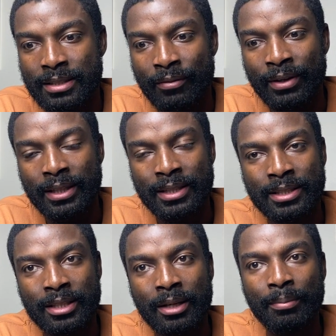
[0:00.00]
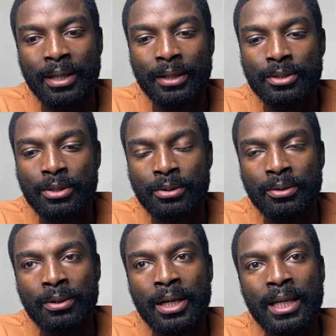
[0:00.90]
I think this is going to be
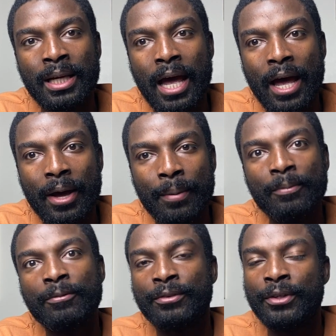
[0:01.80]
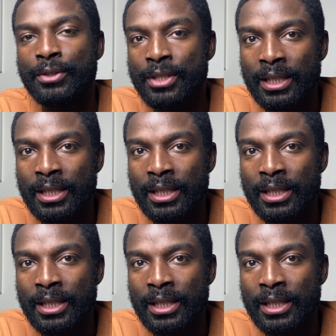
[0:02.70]
to future